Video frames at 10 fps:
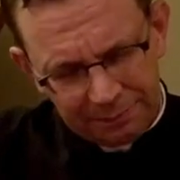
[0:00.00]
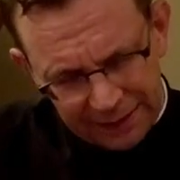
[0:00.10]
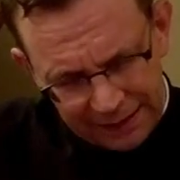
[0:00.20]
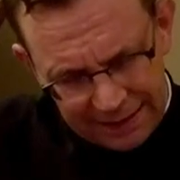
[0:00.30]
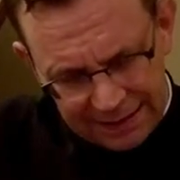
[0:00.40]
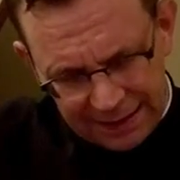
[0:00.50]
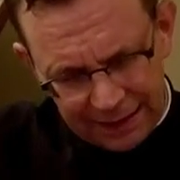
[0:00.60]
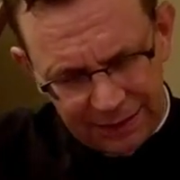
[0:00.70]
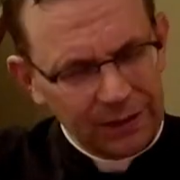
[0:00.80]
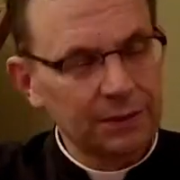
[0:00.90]
but
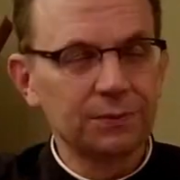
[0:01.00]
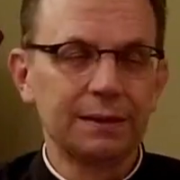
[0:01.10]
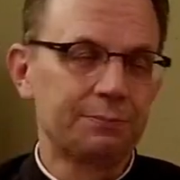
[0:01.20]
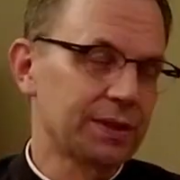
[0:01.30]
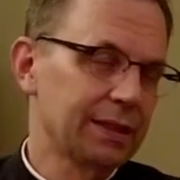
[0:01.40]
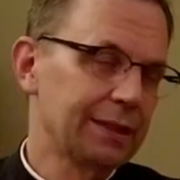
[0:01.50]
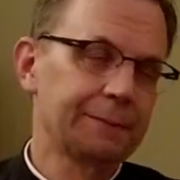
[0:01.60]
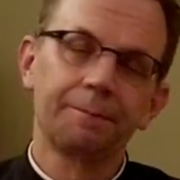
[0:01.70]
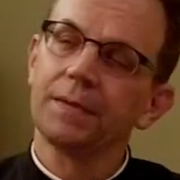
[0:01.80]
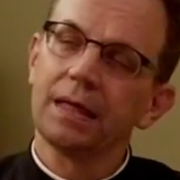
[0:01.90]
inside you're not really
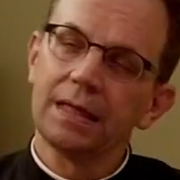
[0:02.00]
praying.